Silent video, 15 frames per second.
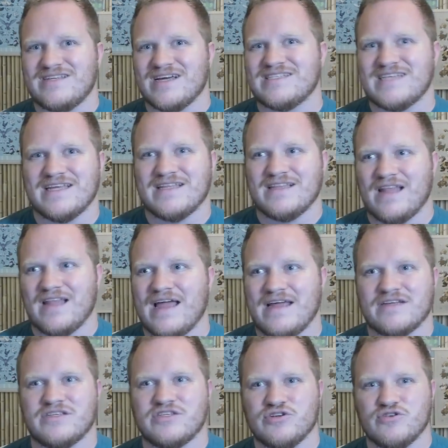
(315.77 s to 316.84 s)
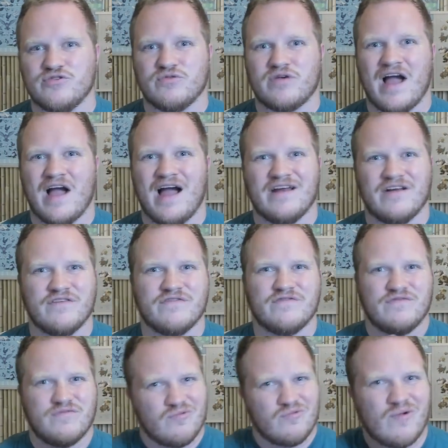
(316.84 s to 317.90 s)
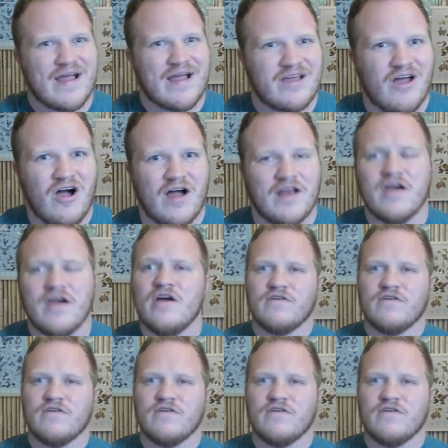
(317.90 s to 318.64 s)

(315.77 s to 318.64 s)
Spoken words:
doesn't like to kind of retcon.